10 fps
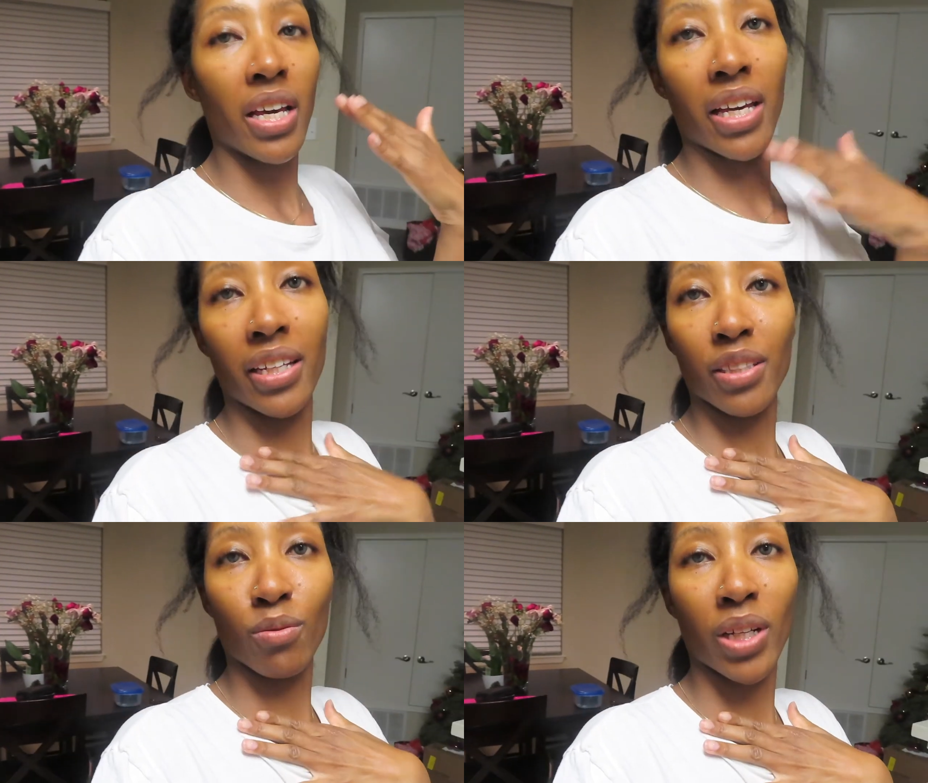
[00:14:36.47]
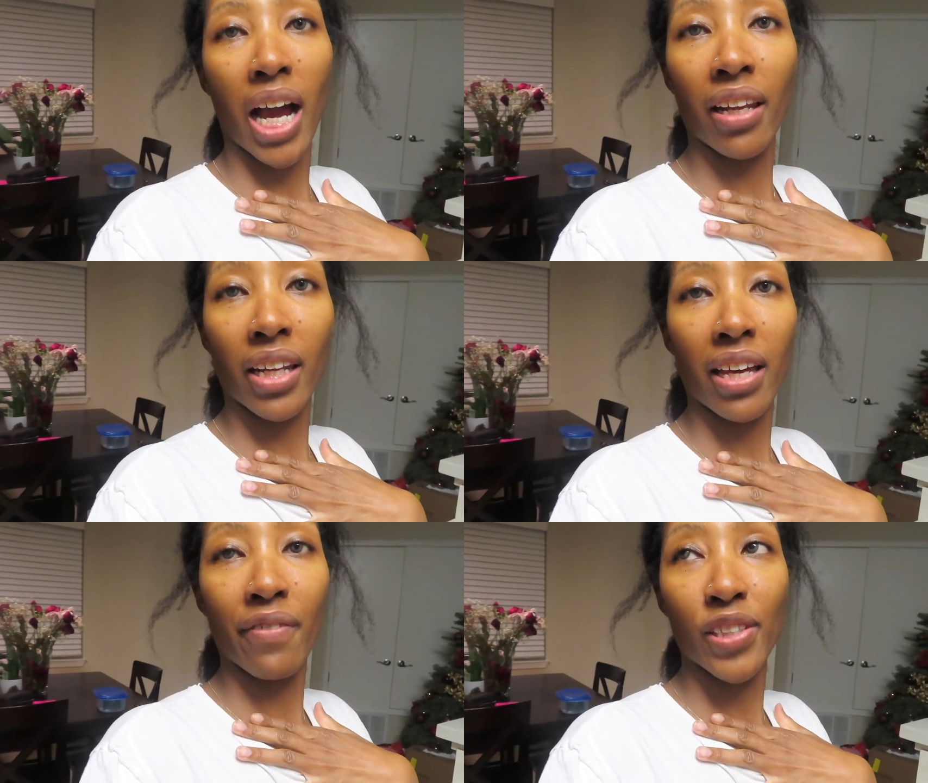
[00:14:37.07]
It is what I
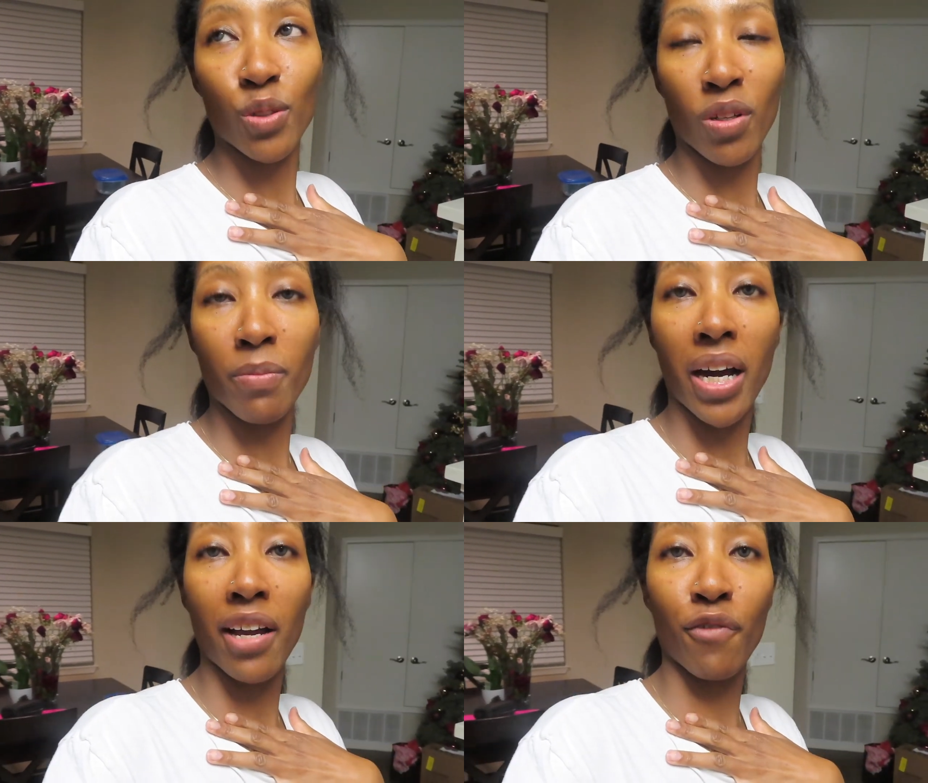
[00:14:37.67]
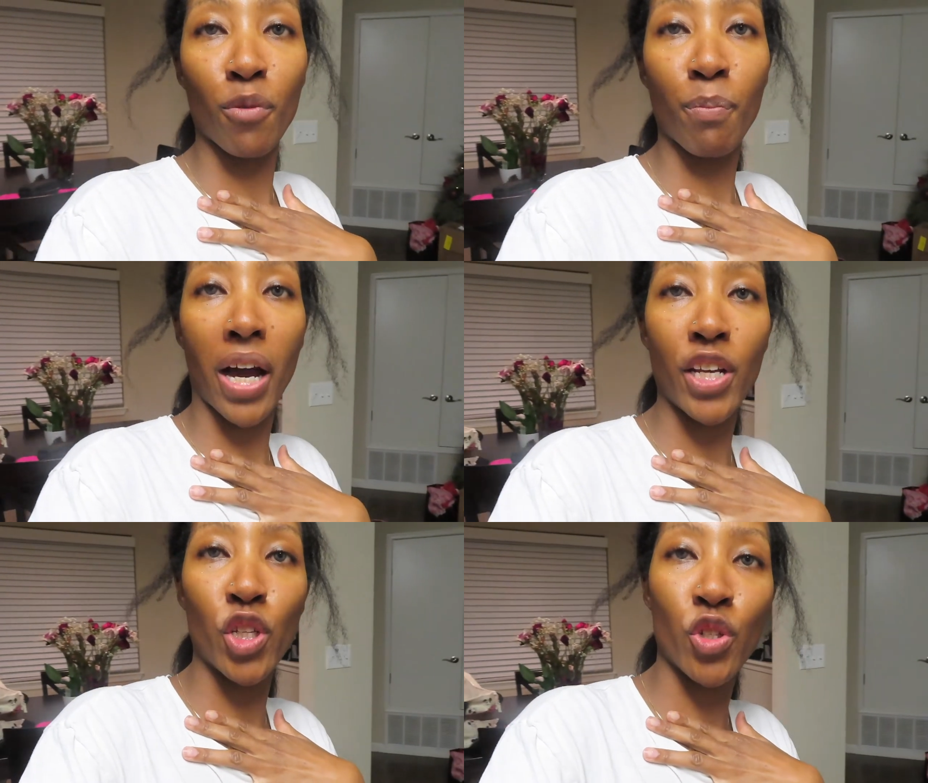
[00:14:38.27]
live and swear by for
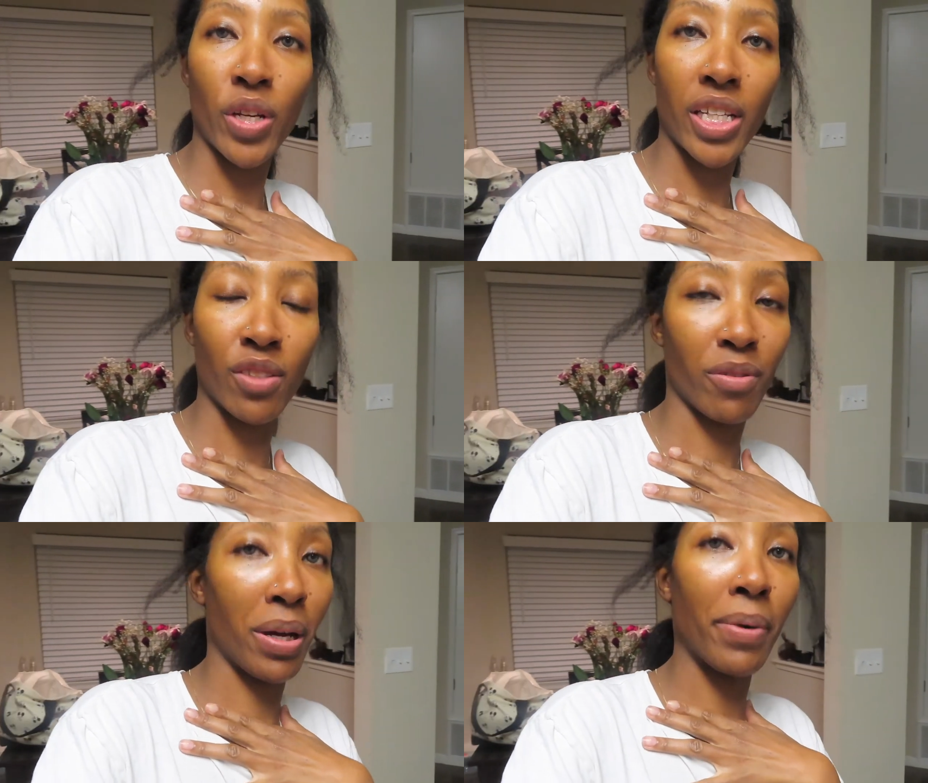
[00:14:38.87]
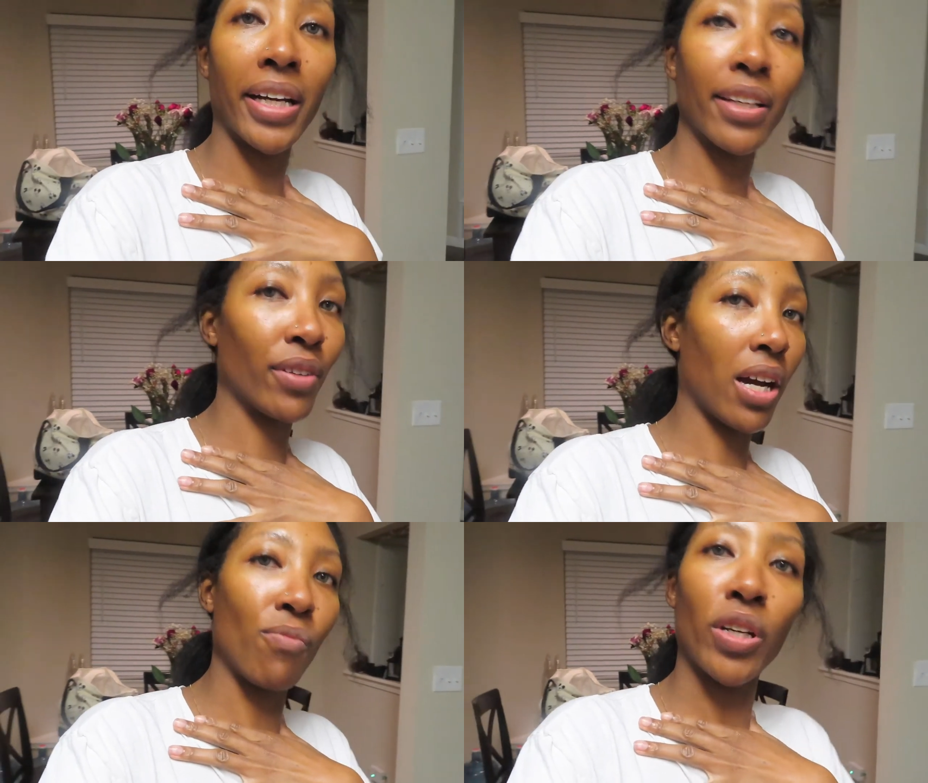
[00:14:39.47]
my nutrients for my body
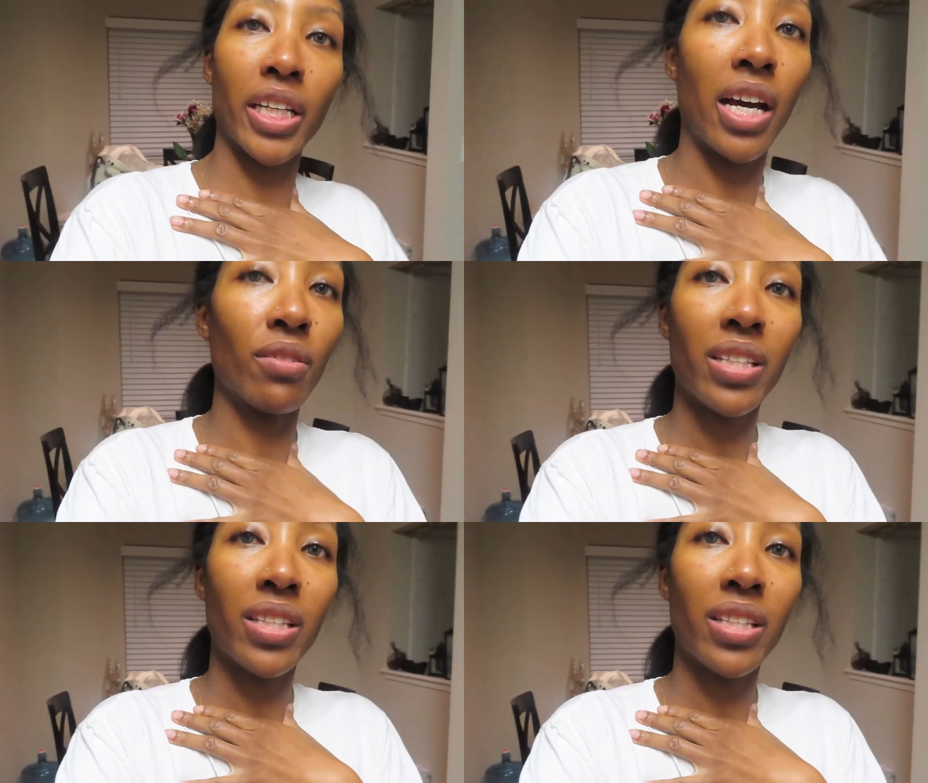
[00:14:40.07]
when I'm working out